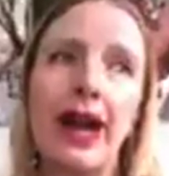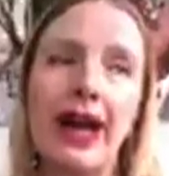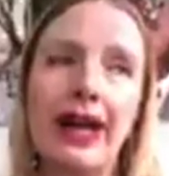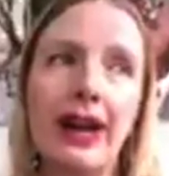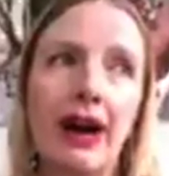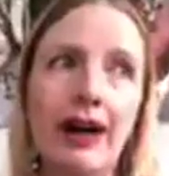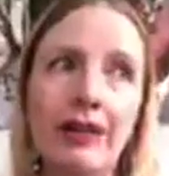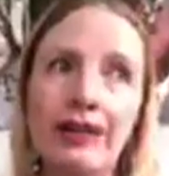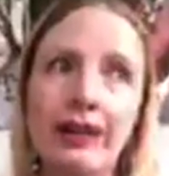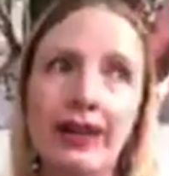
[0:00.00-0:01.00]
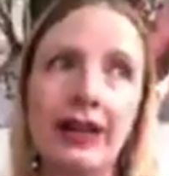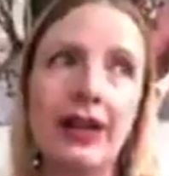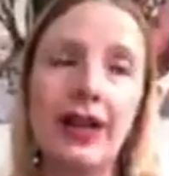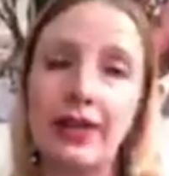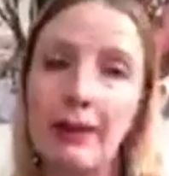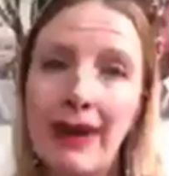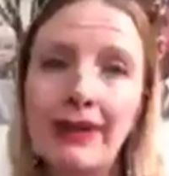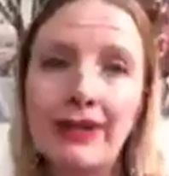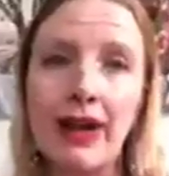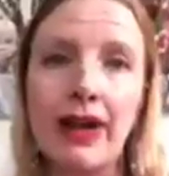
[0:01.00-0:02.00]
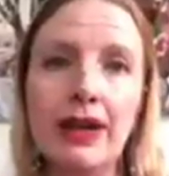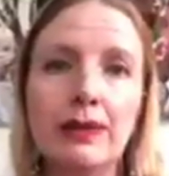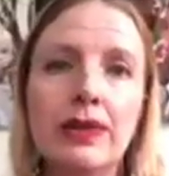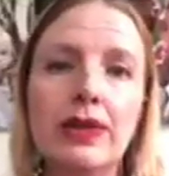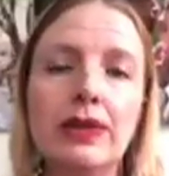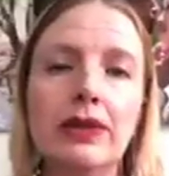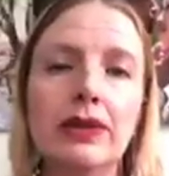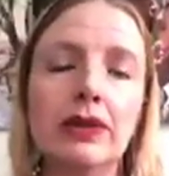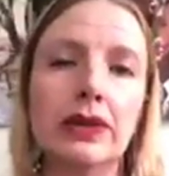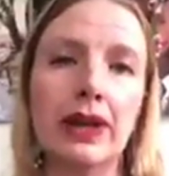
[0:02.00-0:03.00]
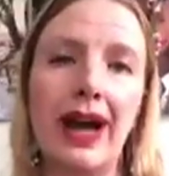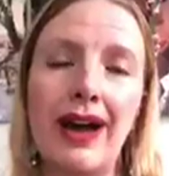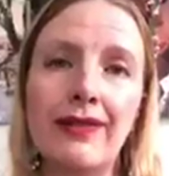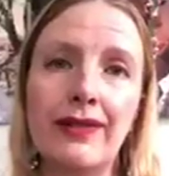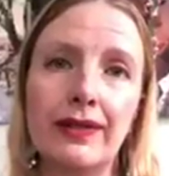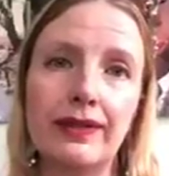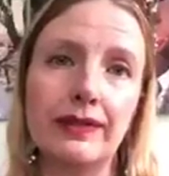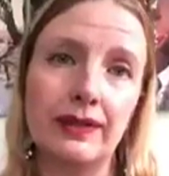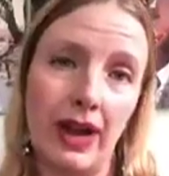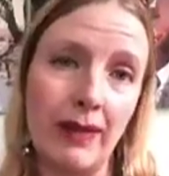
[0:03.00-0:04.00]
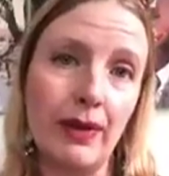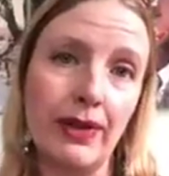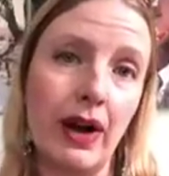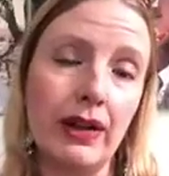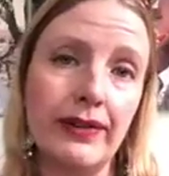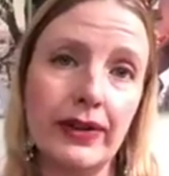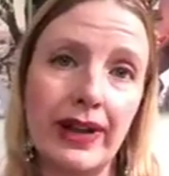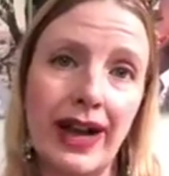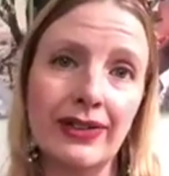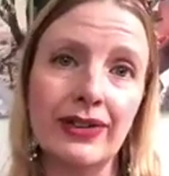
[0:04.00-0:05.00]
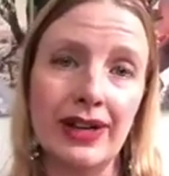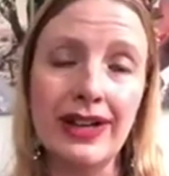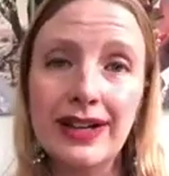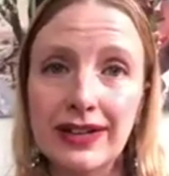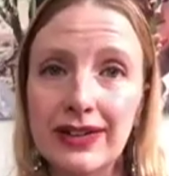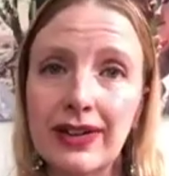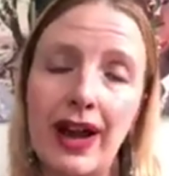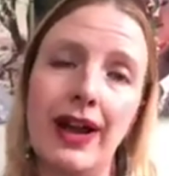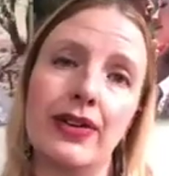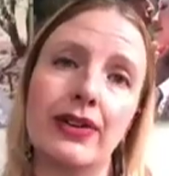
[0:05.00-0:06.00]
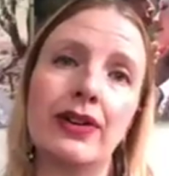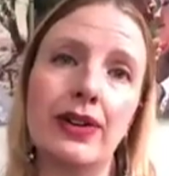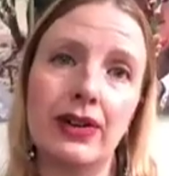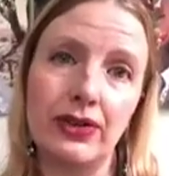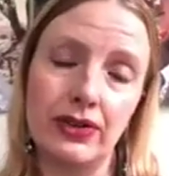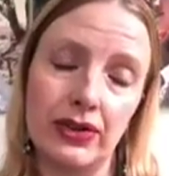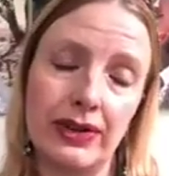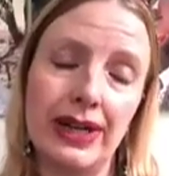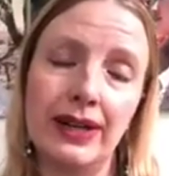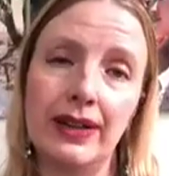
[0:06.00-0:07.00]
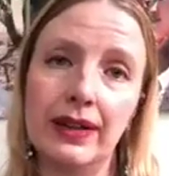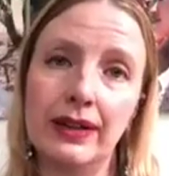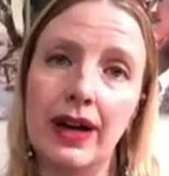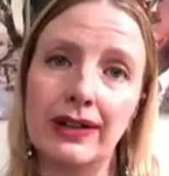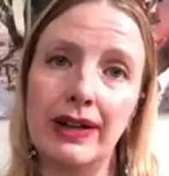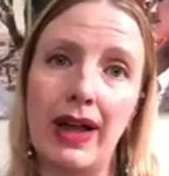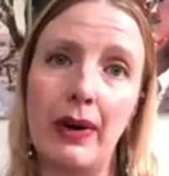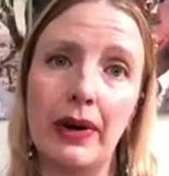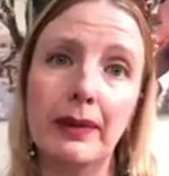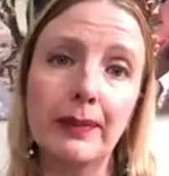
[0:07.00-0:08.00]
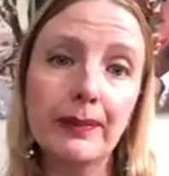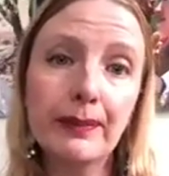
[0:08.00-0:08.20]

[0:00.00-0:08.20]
and honestly, the best time to have time with all of your guests is either during cocktail hour